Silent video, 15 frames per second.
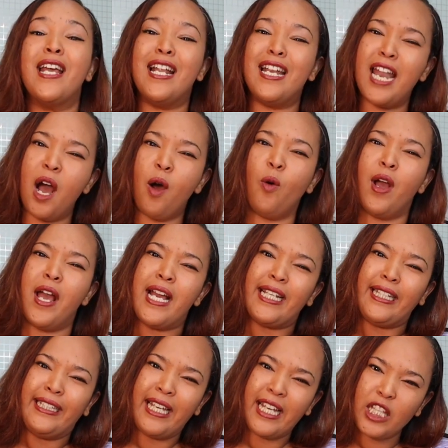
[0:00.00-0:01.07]
Now
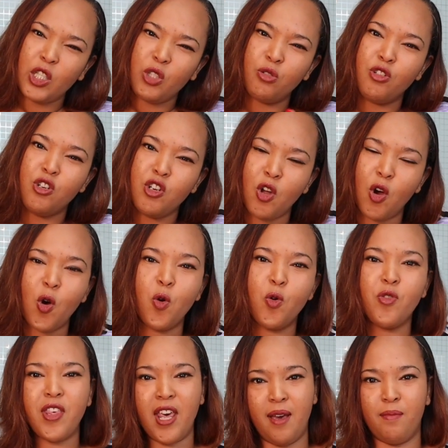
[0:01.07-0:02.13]
get to know
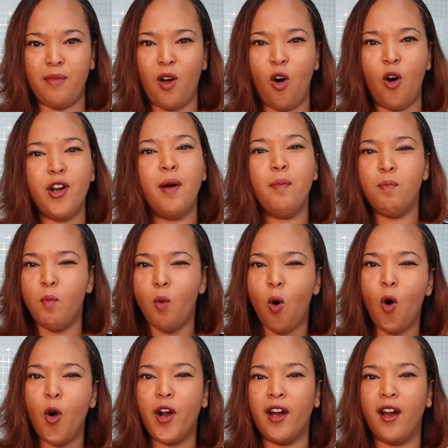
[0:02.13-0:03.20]
them on a
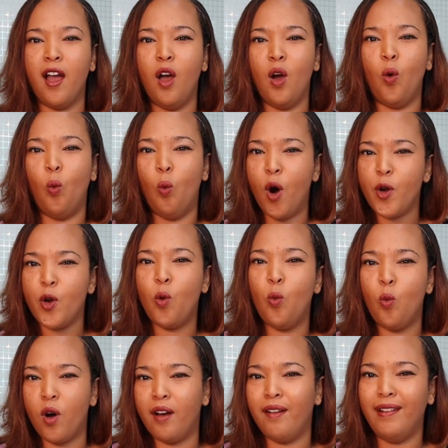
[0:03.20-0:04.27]
more
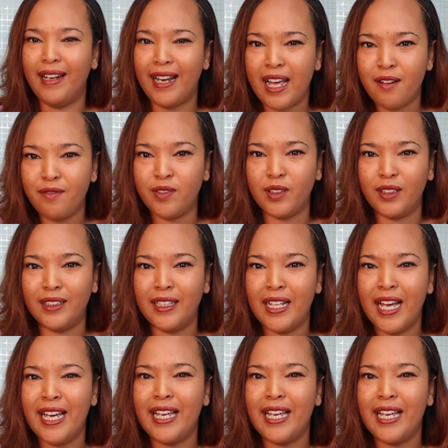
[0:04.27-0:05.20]
one-on-one level.